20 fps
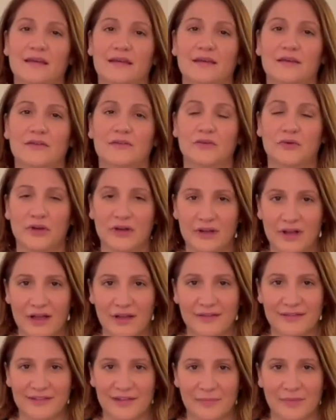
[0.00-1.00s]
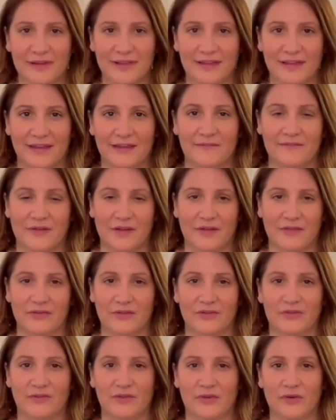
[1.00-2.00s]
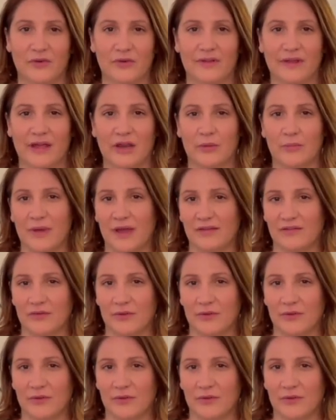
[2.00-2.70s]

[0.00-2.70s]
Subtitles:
Torticollis typically involves the sternocleidomastoid